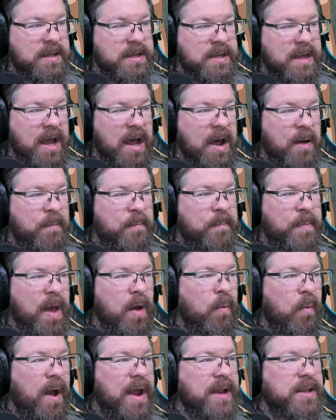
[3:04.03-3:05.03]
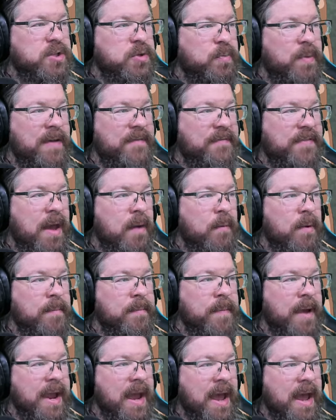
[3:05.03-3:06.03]
Oh, Bell, why did you whiff that one,
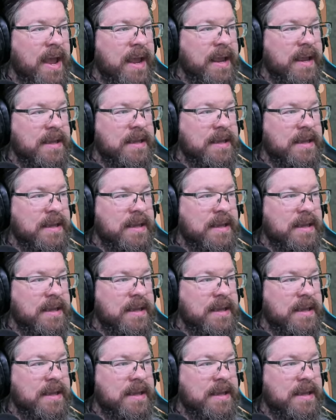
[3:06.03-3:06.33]
my guy?